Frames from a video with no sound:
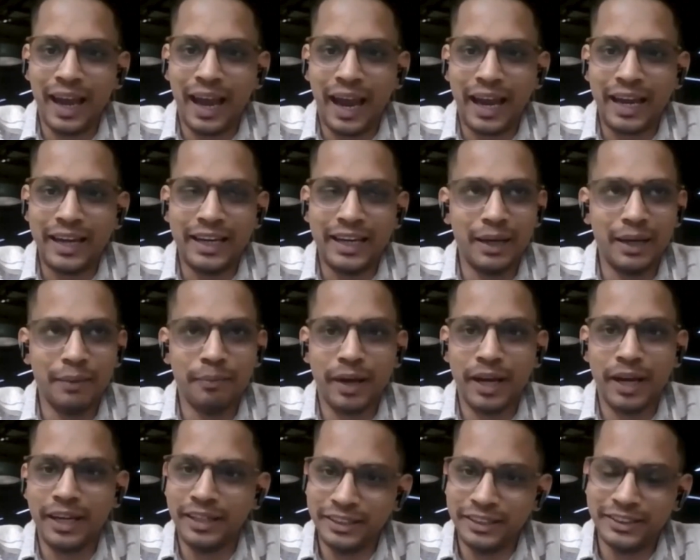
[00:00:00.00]
I did my
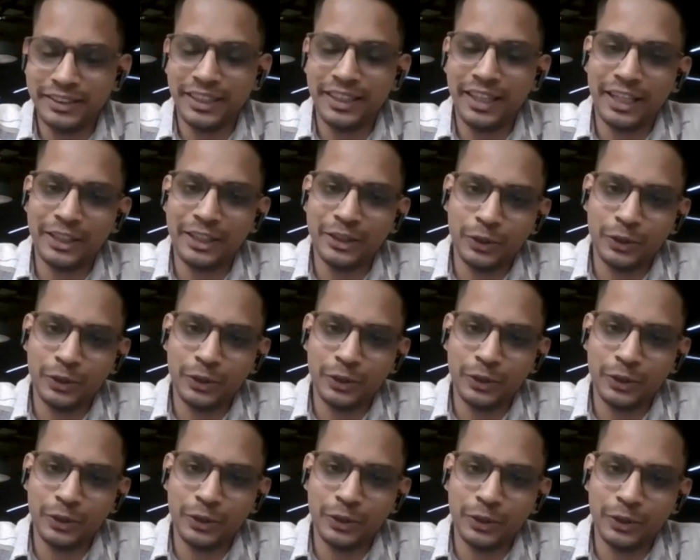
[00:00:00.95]
initial
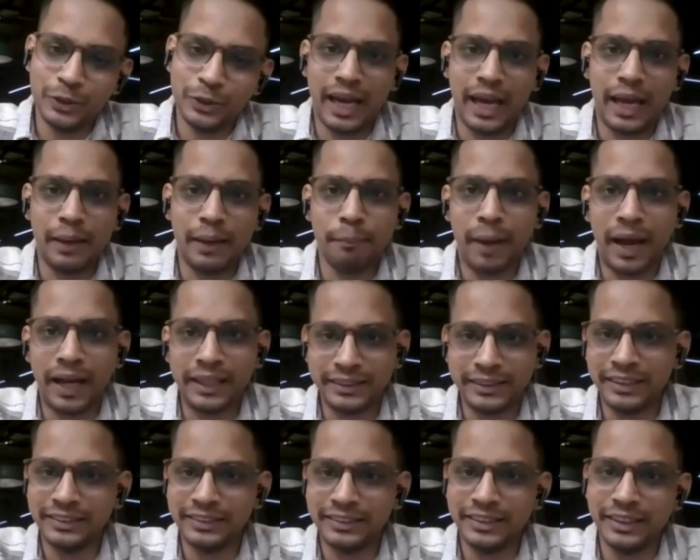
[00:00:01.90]
education and
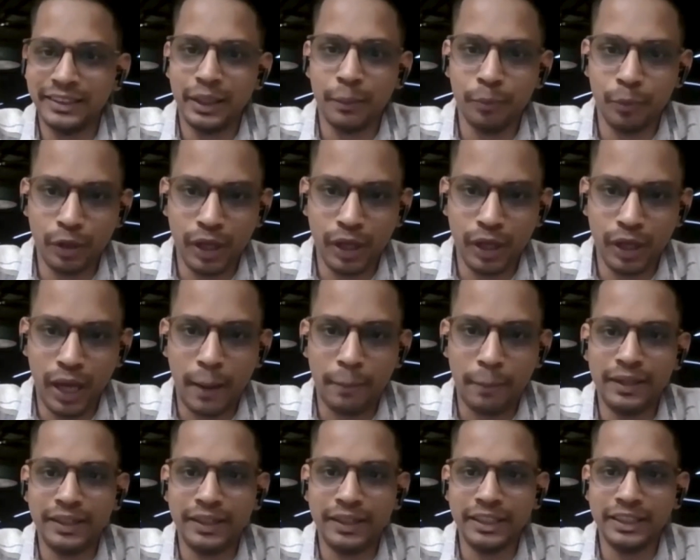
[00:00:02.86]
bachelor's in computer
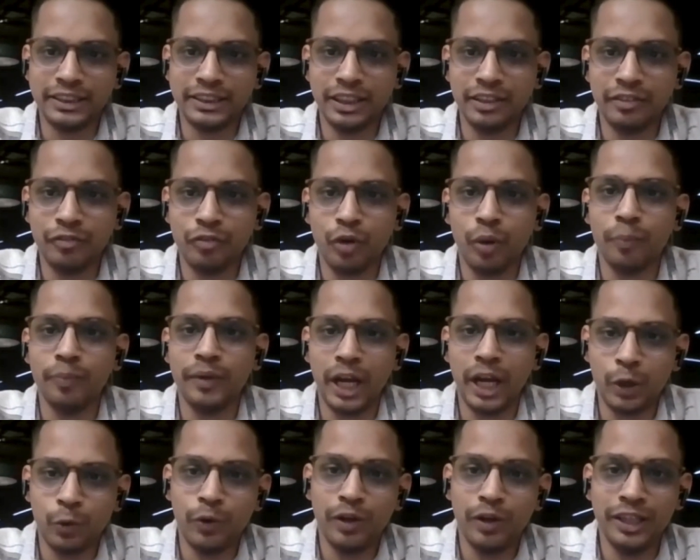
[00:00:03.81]
application from
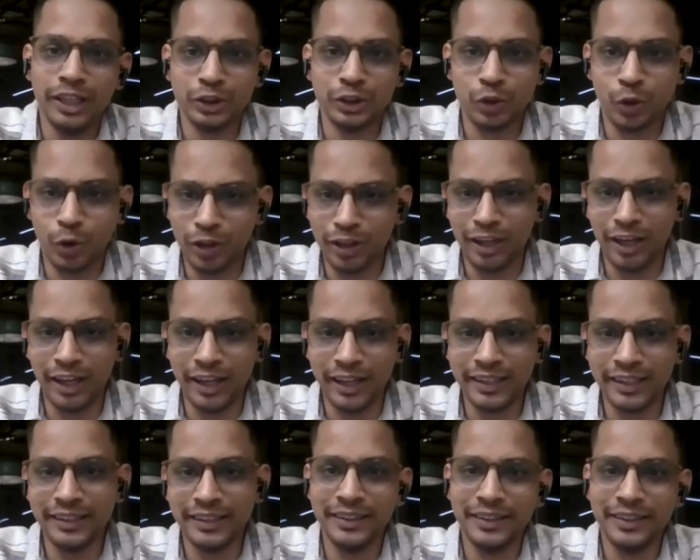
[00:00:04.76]
Techno India Salt Lake.
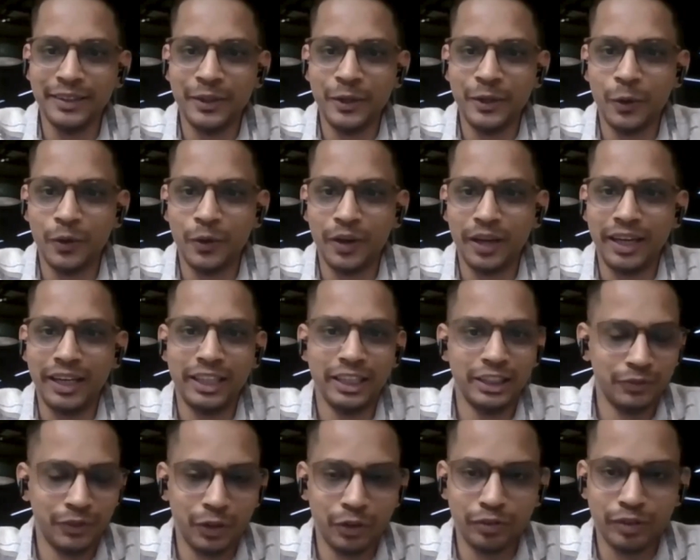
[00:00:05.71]
Okay, it is
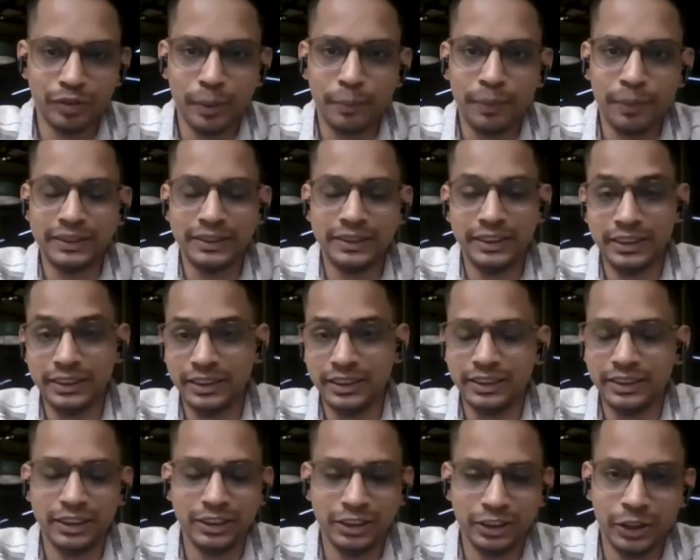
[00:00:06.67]
one of the
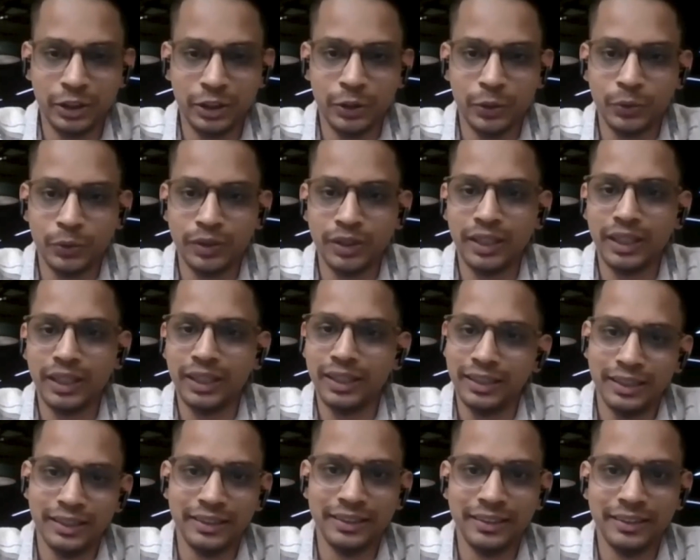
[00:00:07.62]
prestigious institute in
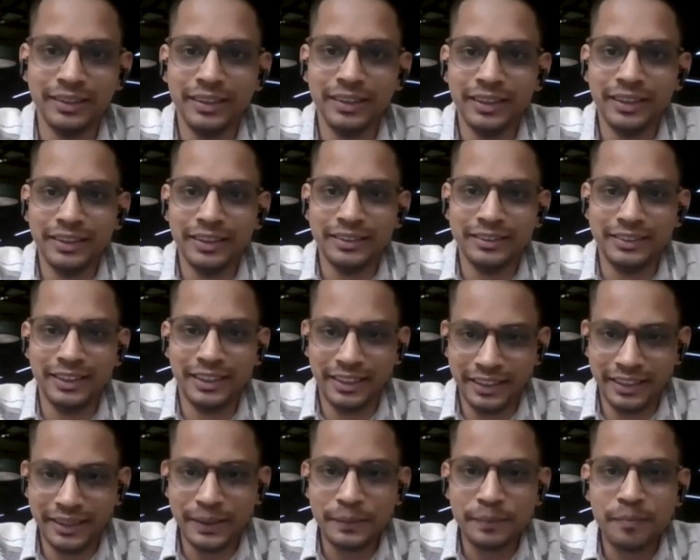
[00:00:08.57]
the
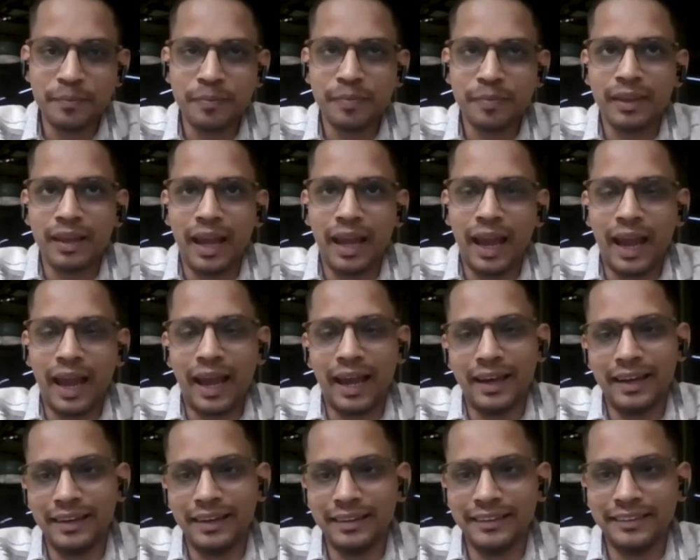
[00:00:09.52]
city.
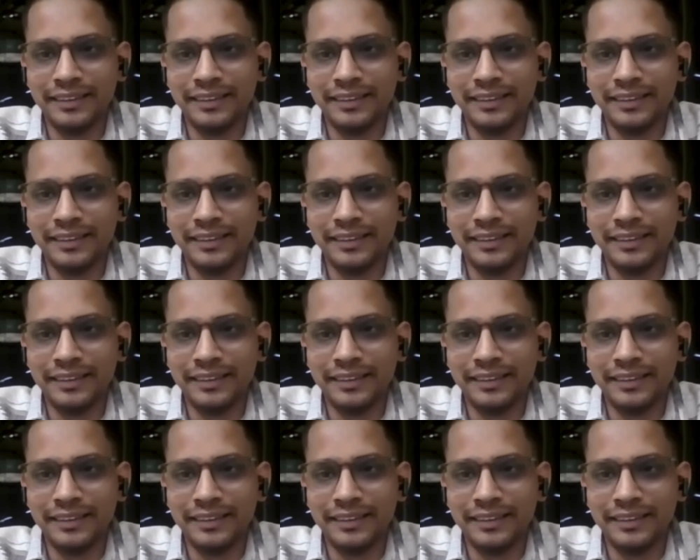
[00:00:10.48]
And